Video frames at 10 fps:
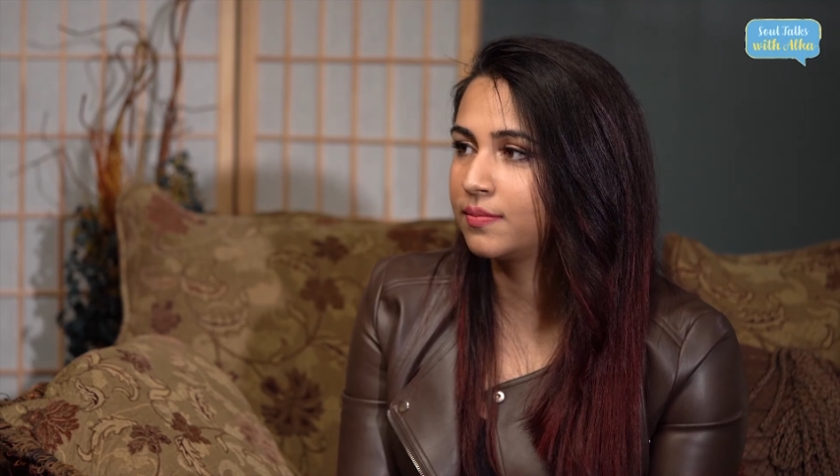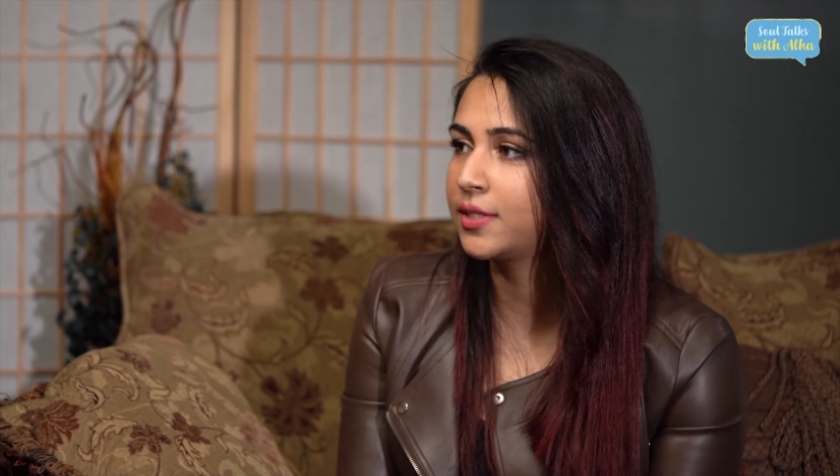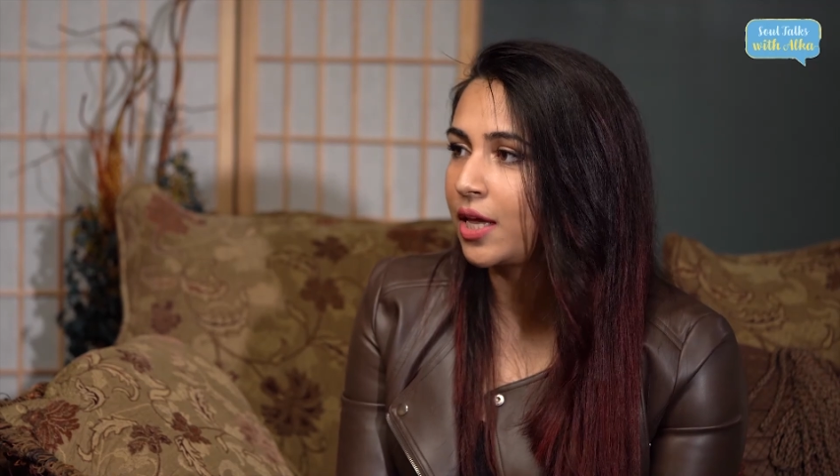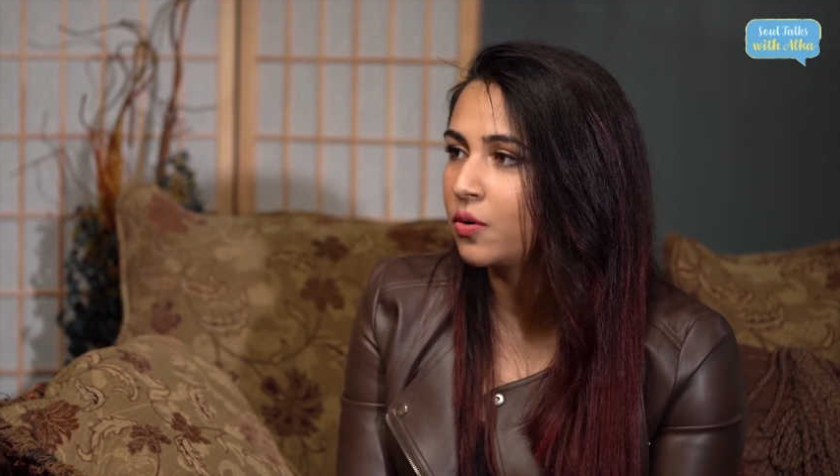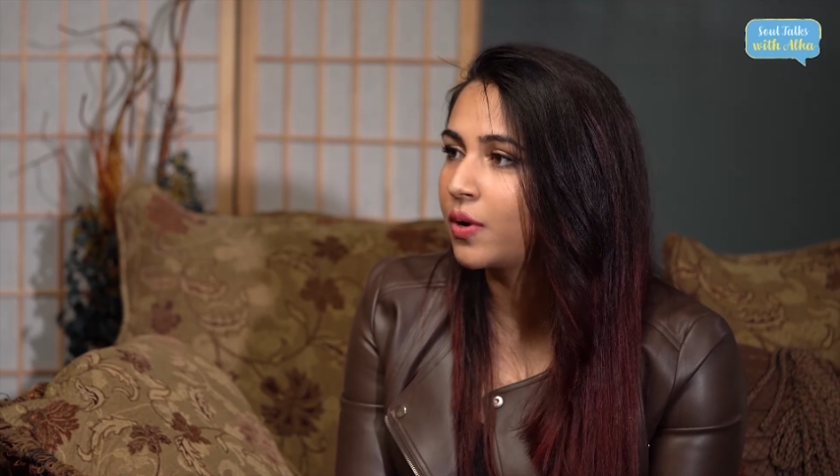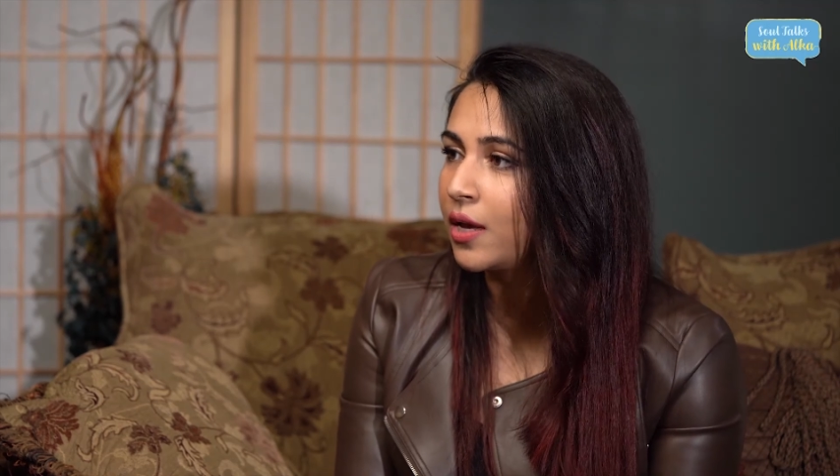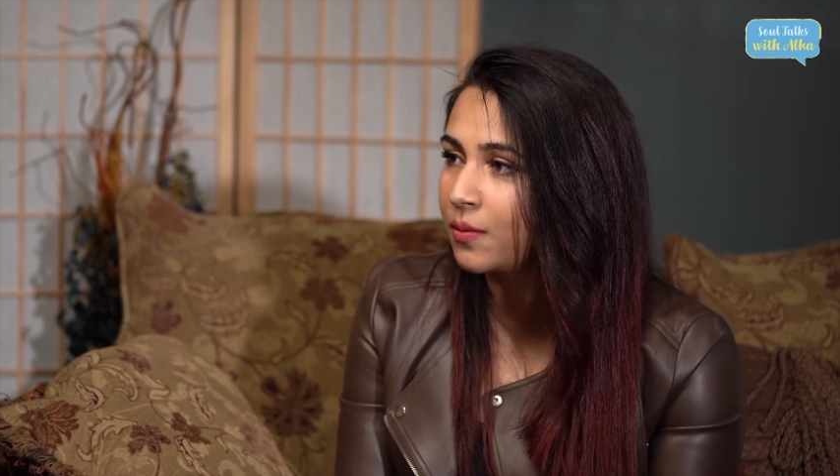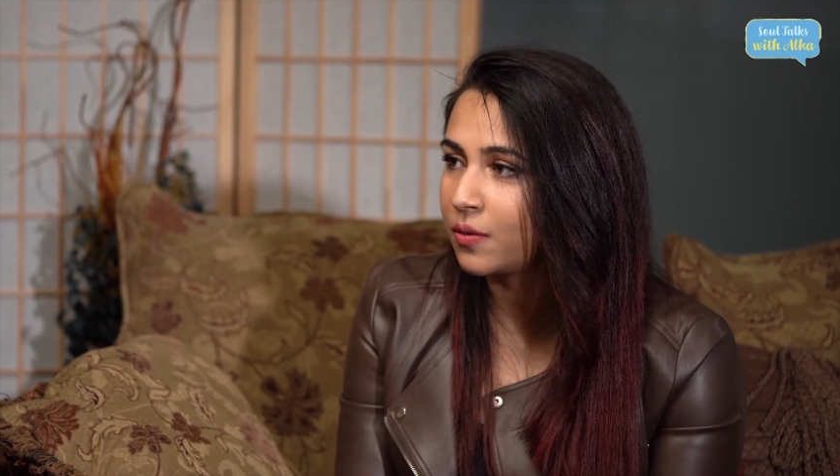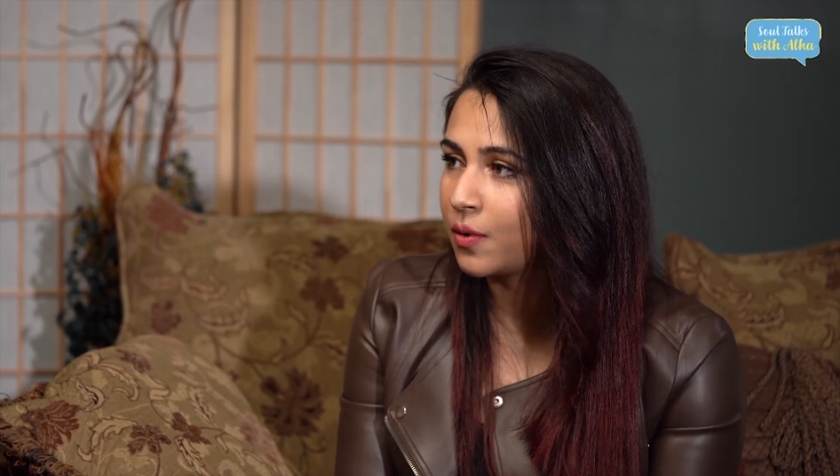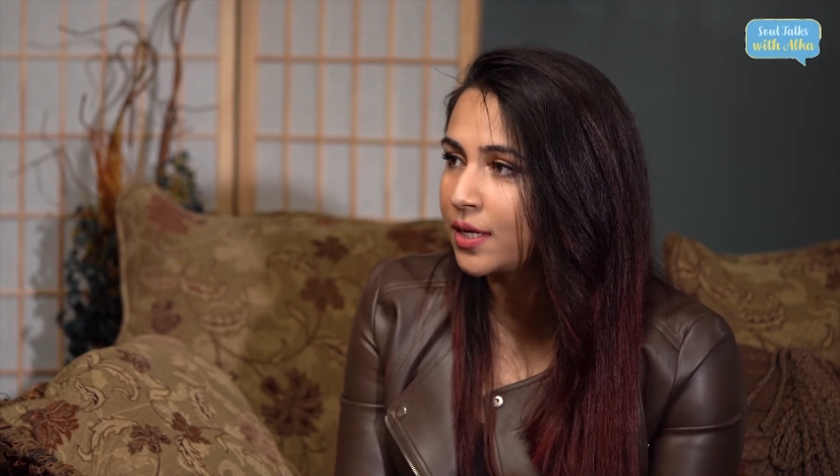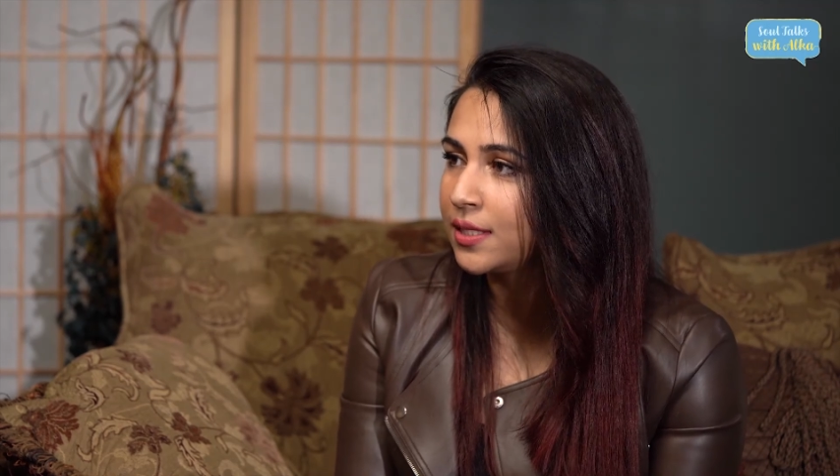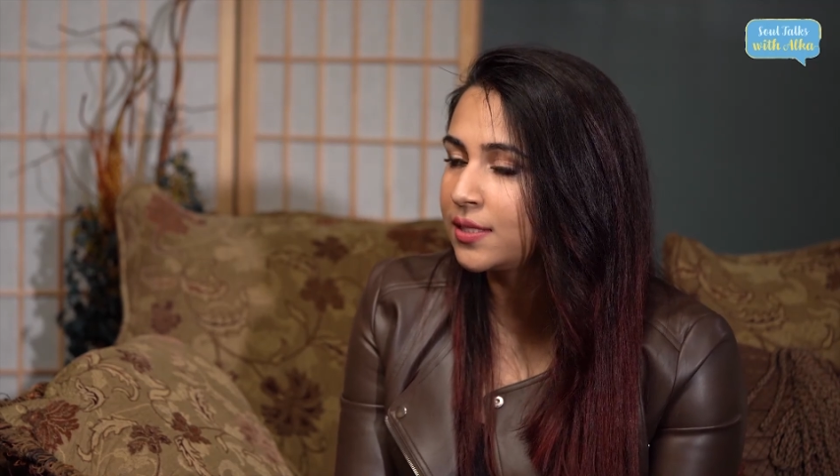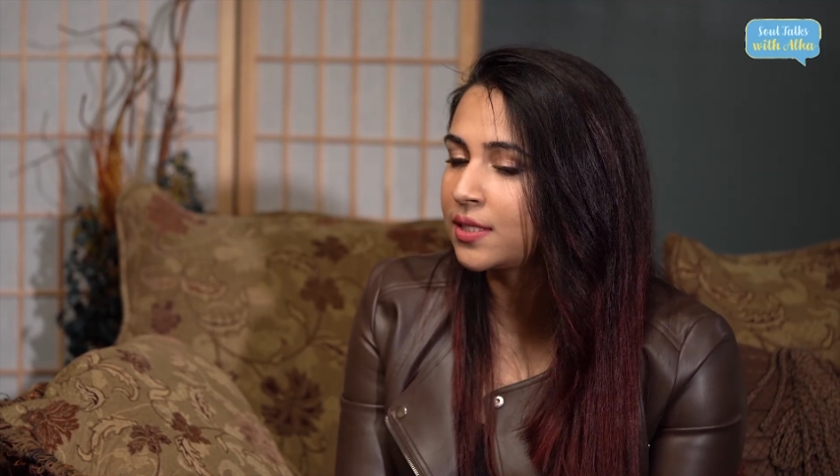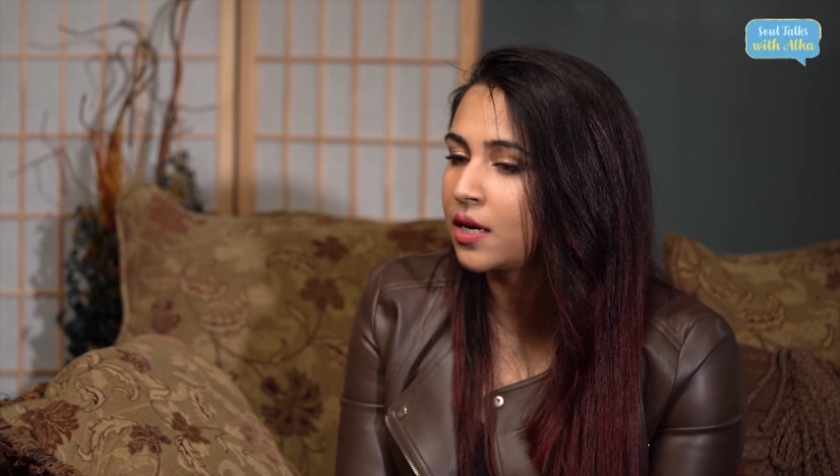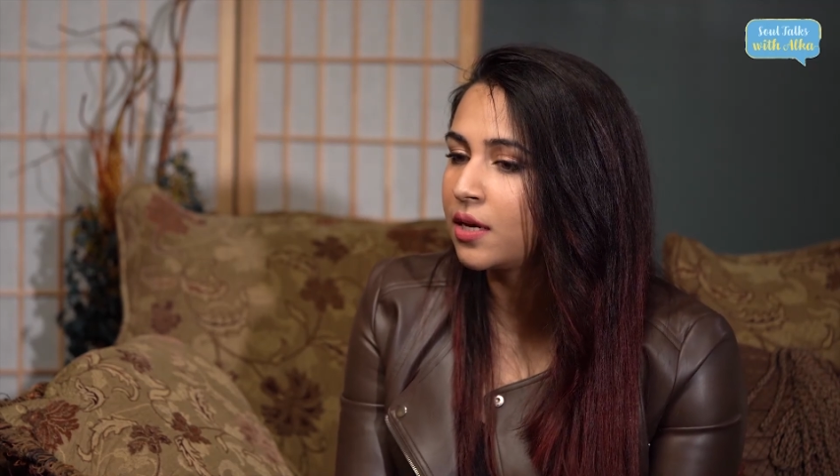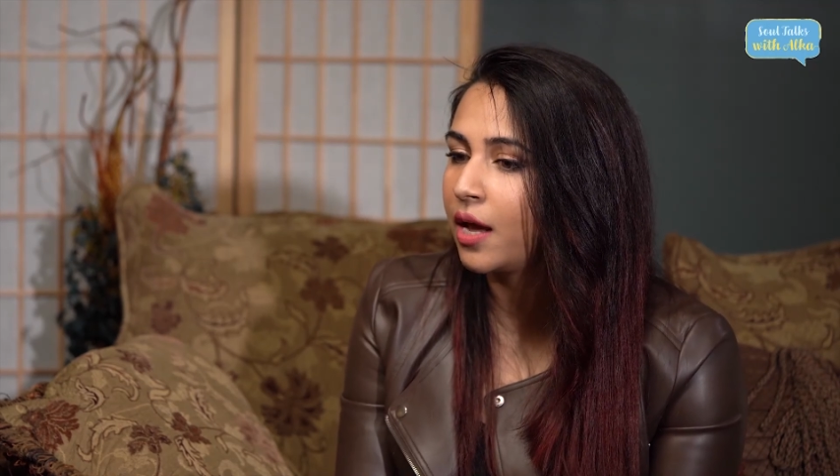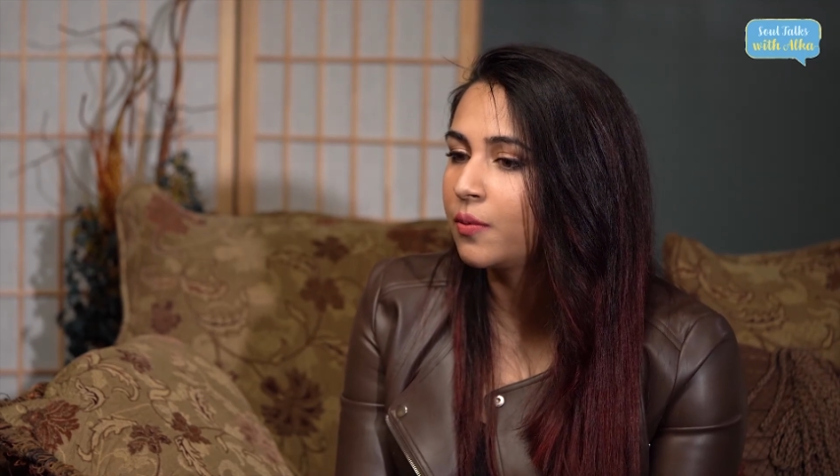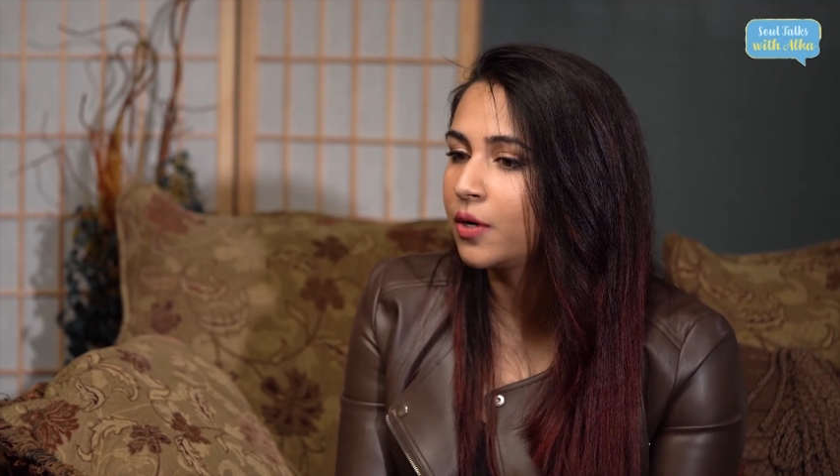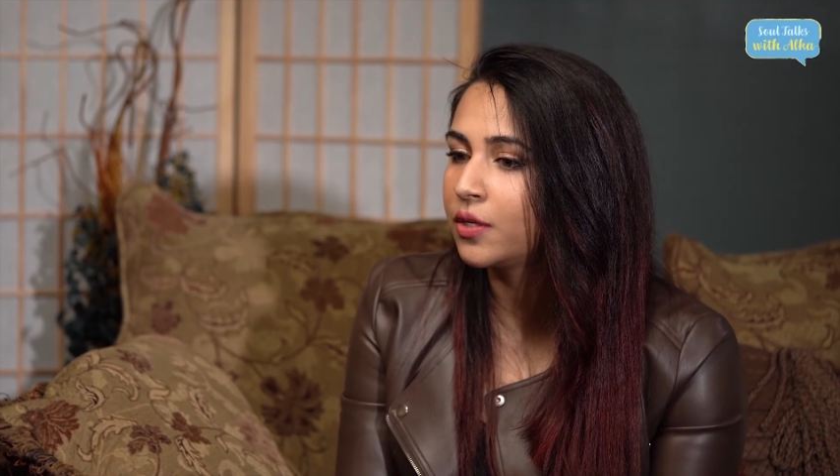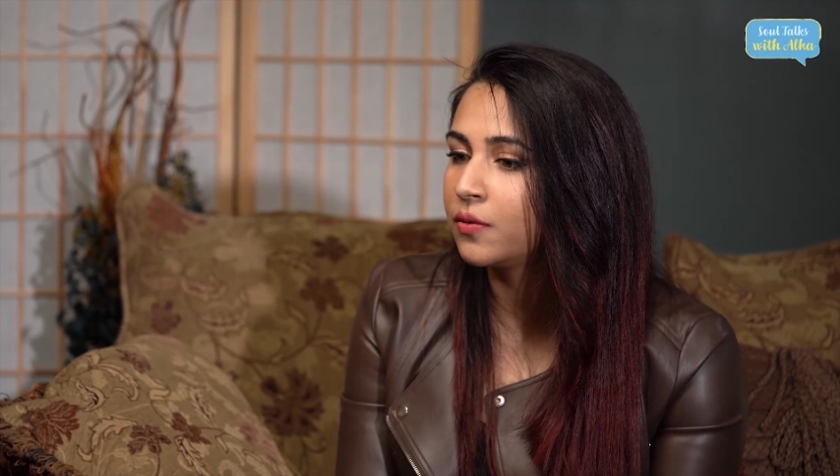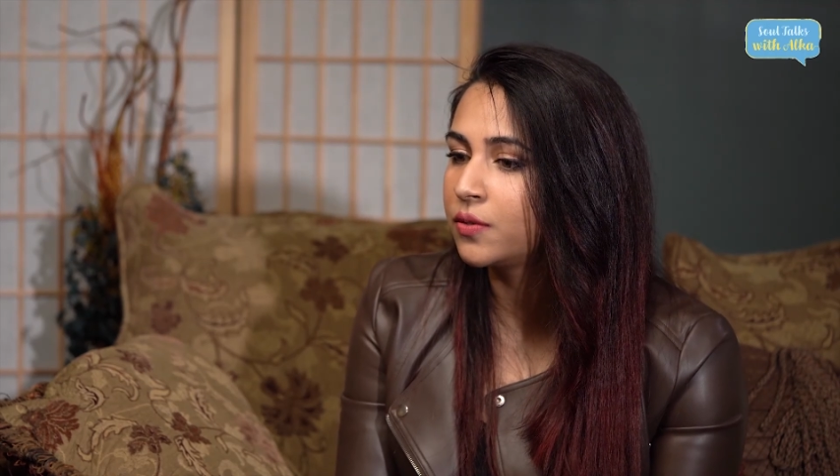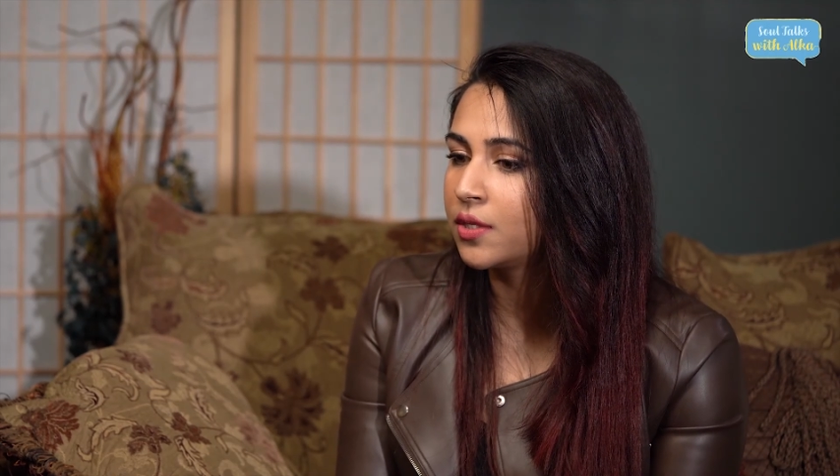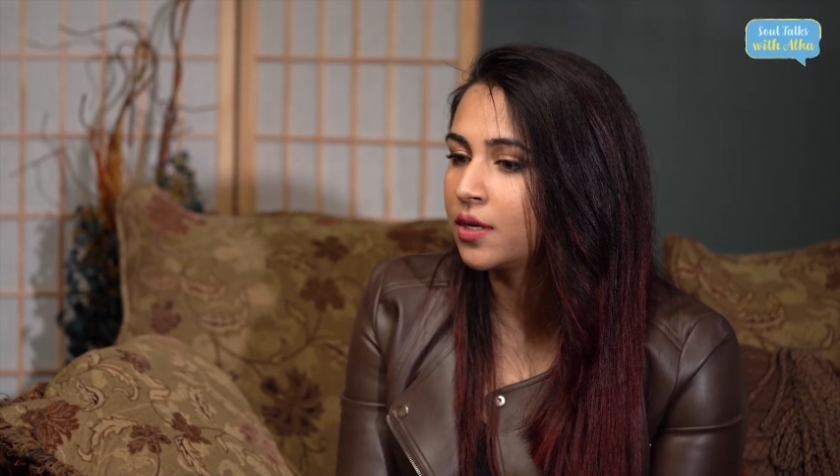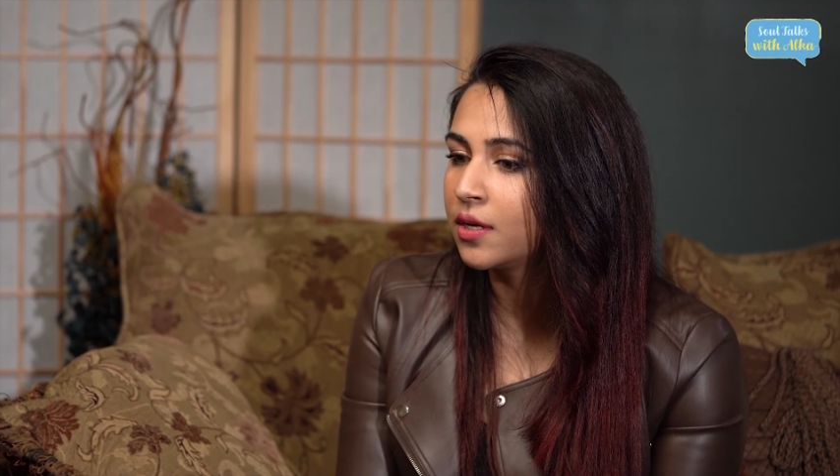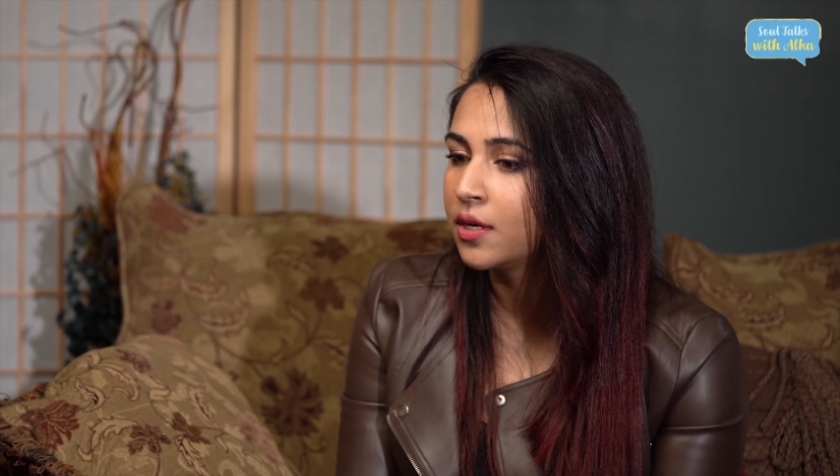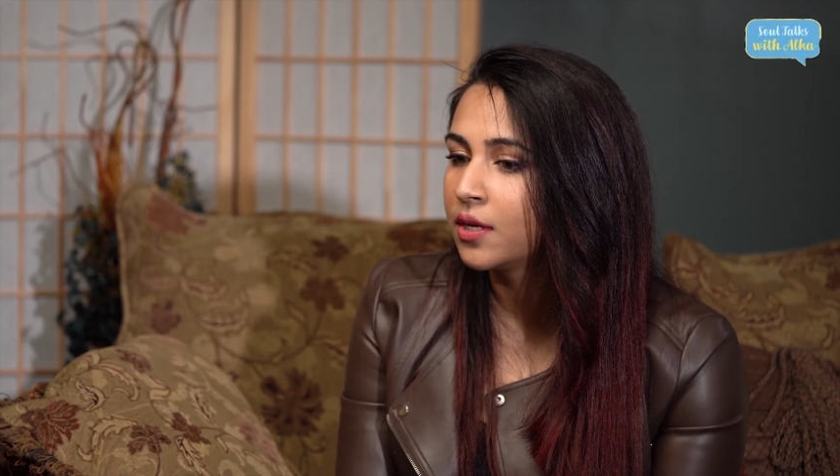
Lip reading: get away with what he's done. I want you to